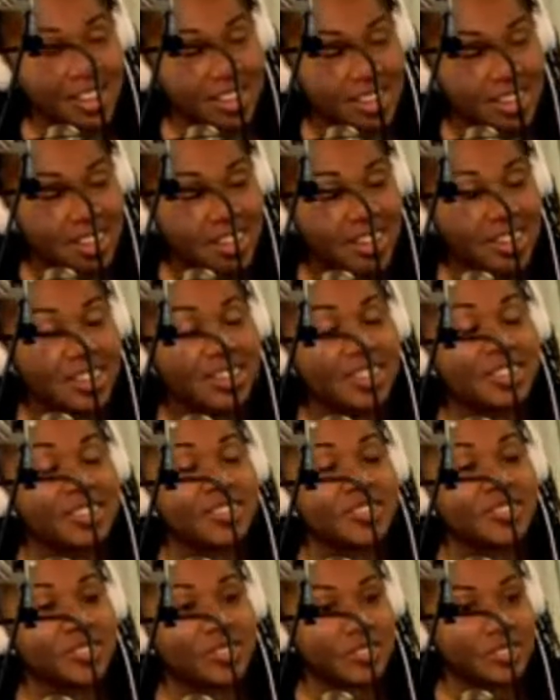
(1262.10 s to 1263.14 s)
and
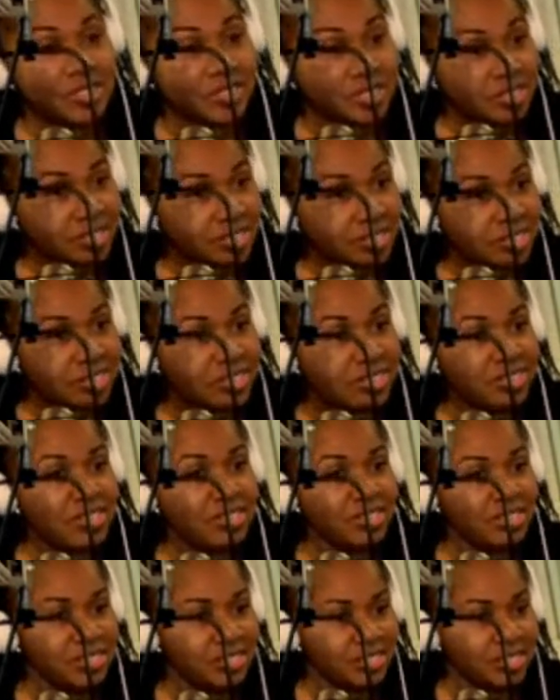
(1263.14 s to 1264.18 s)
just feeling
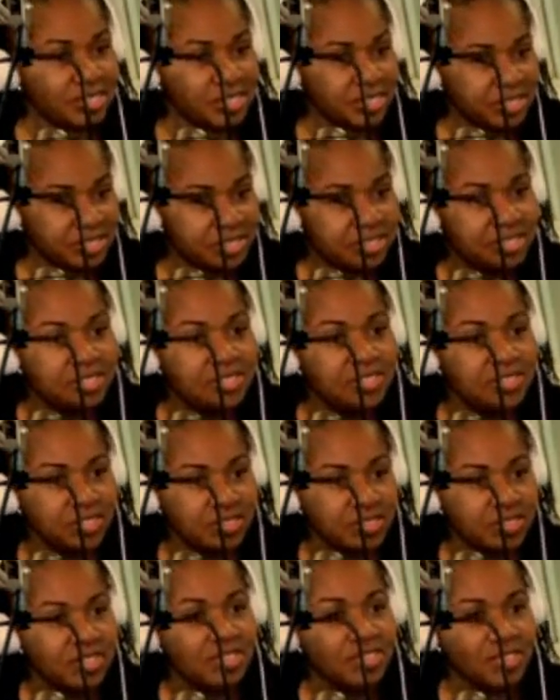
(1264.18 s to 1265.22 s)
all of this. And
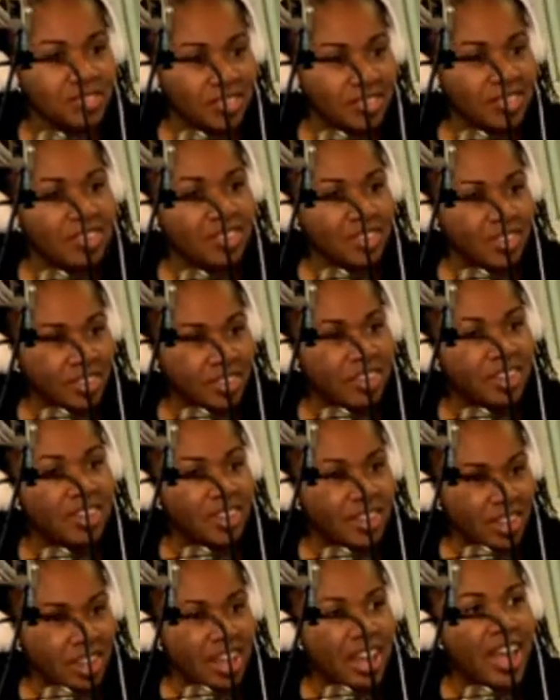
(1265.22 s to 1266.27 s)
it penetrates for
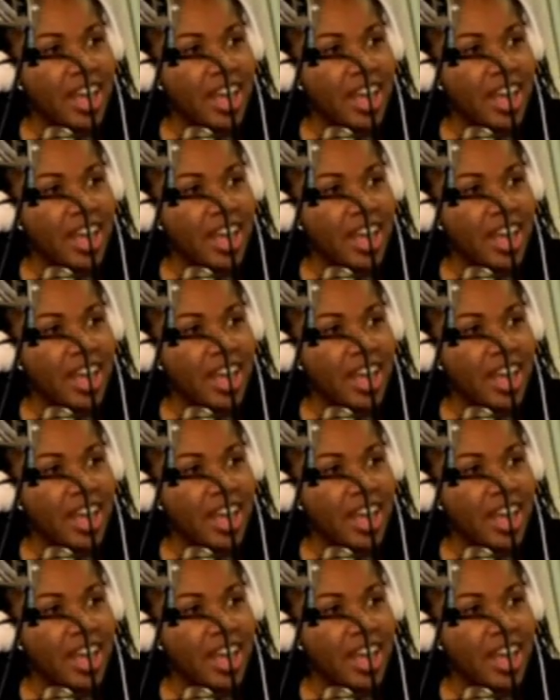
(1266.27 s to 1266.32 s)
them.